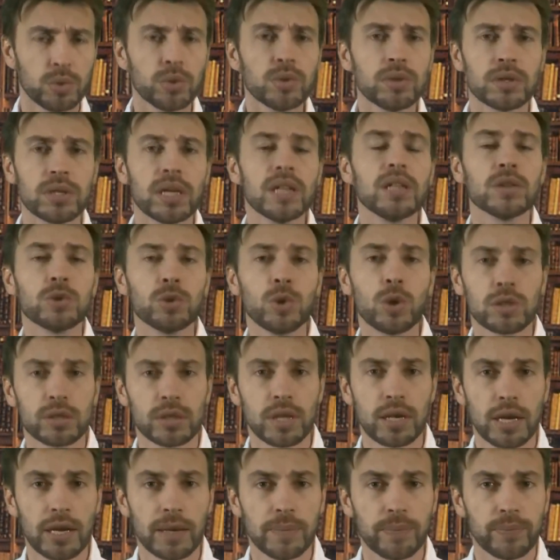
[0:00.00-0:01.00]
That one
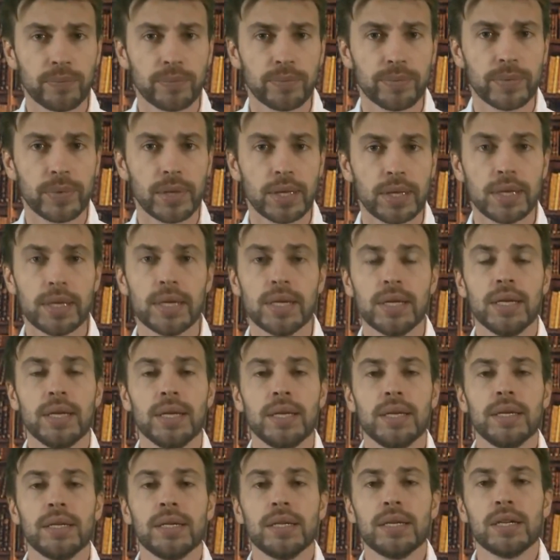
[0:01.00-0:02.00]
gave a doctor.
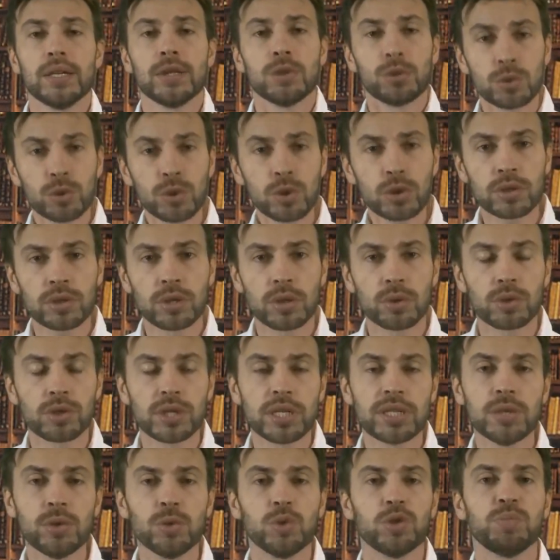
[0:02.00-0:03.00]
But the
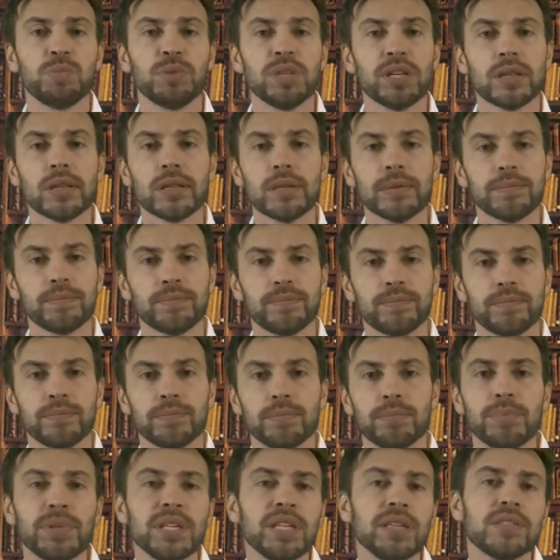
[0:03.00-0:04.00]
doctor was late.
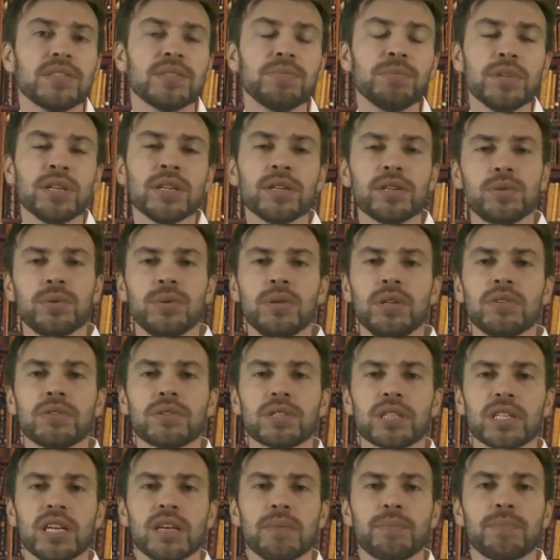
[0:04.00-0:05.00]
Before his
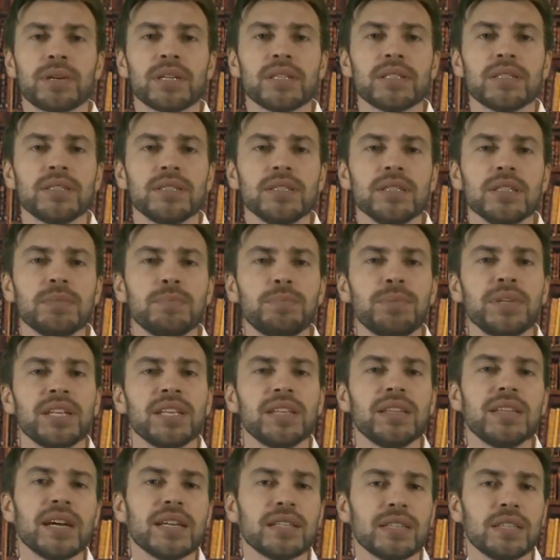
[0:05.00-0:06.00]
death, the
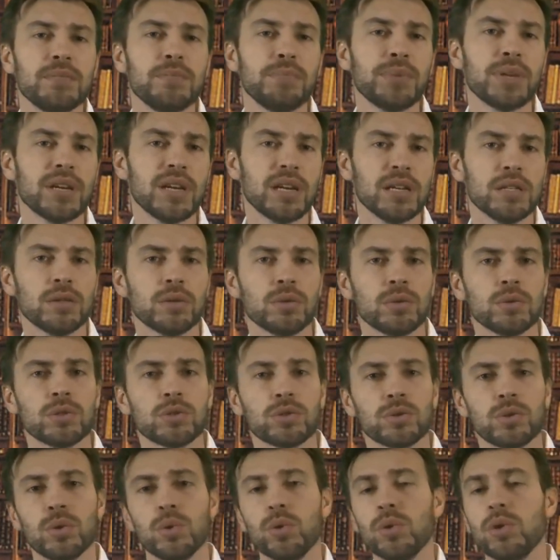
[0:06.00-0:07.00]
left-handed begged to
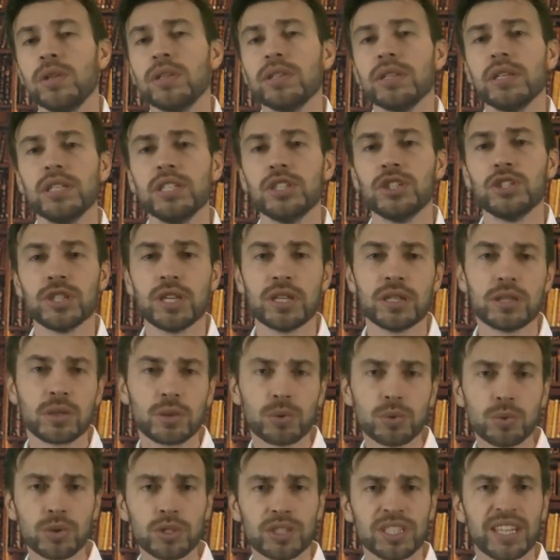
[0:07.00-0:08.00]
transfer to the emperor
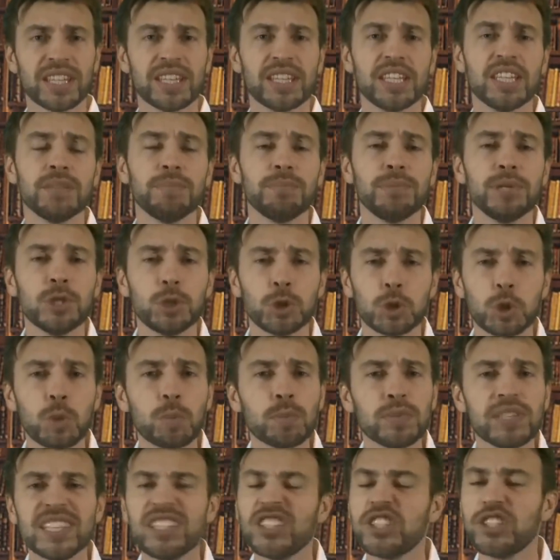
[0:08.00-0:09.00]
that English
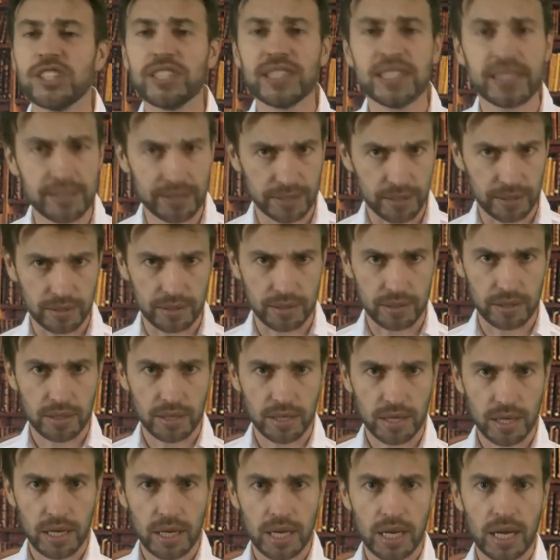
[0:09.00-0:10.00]
people don't clean
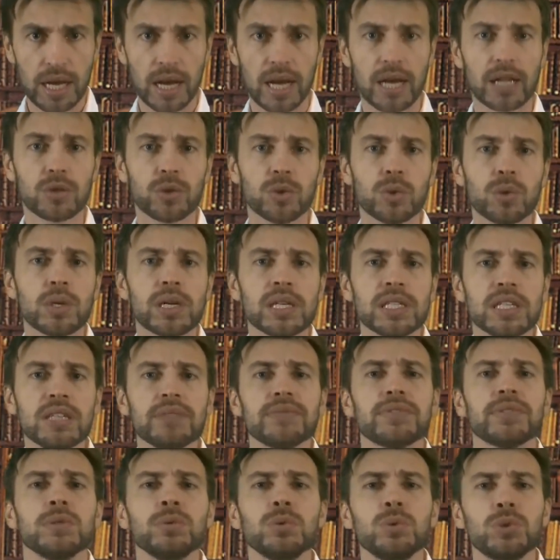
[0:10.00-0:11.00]
guns with a brick,
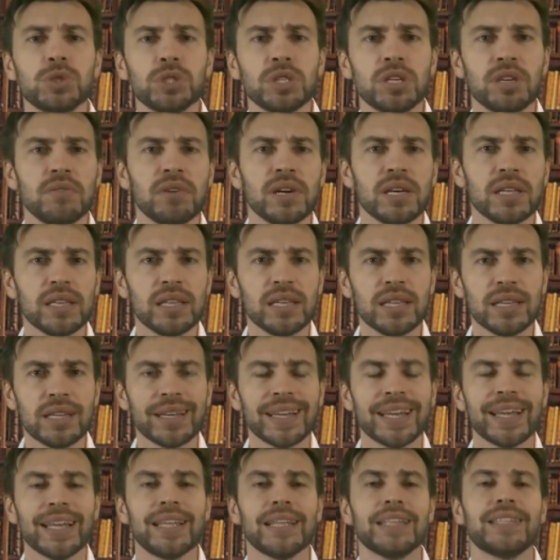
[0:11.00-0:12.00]
or in case of
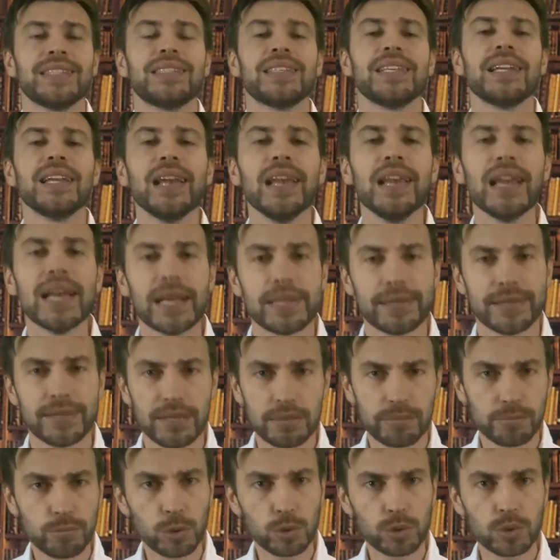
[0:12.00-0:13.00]
a war, they
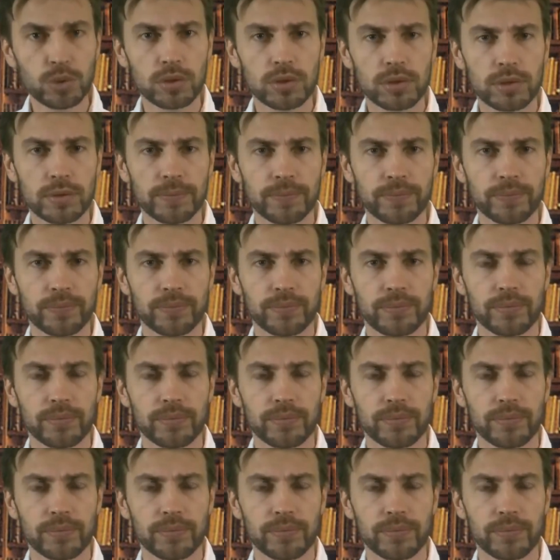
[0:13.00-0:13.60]
wouldn't shoot.